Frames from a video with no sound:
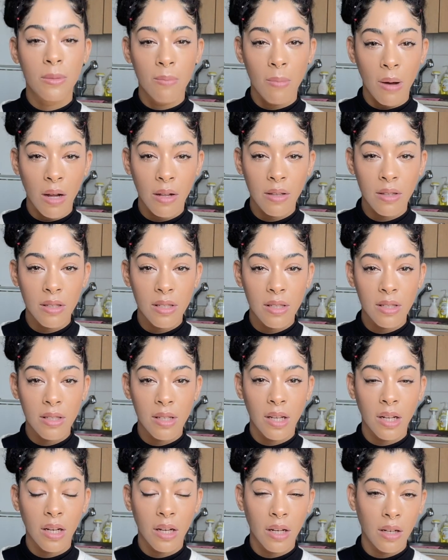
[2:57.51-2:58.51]
months
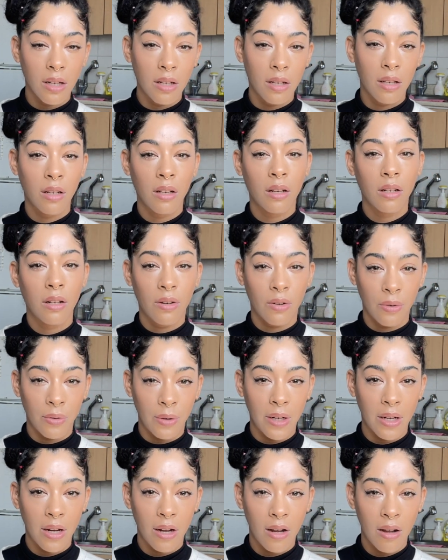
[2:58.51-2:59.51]
in
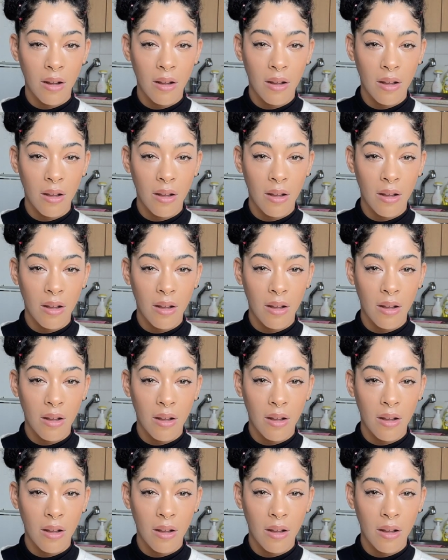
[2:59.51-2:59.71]
Korea